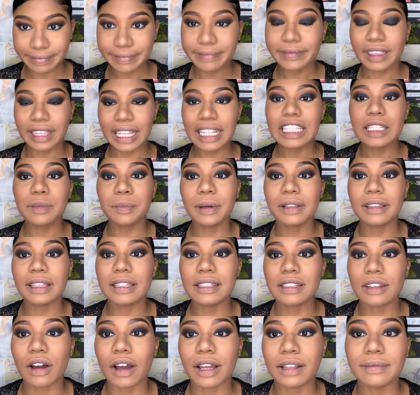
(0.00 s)
Let's put
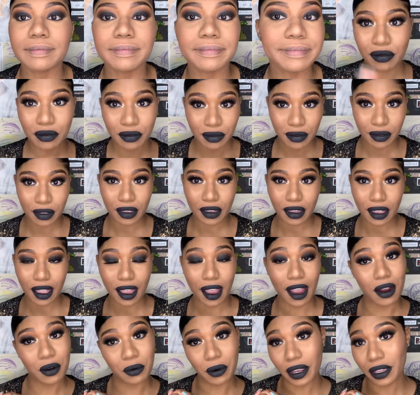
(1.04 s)
this on.
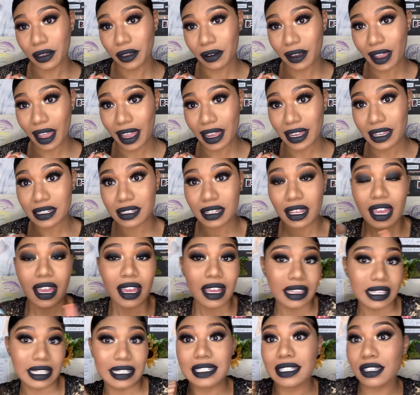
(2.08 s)
All right, you guys,
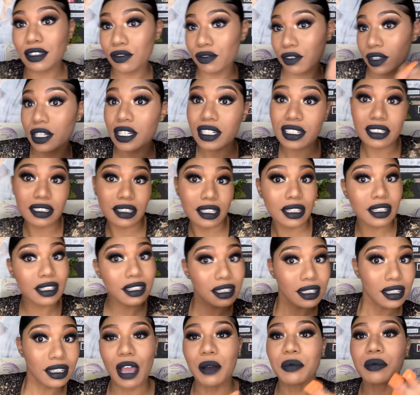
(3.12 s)
this is the finished
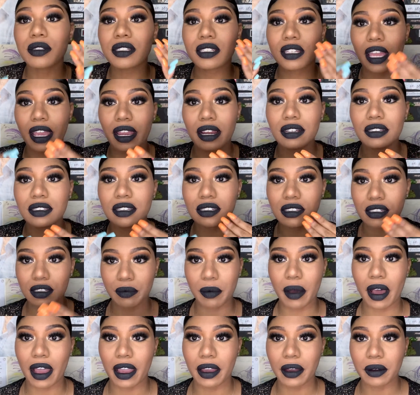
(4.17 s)
look. I'm scared to
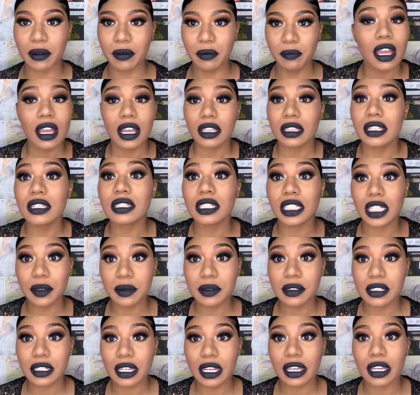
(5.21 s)
smile. This
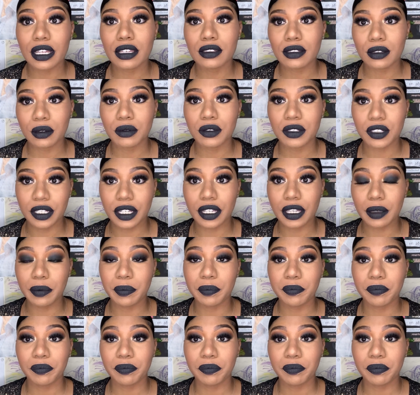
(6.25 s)
lipstick is so cheap.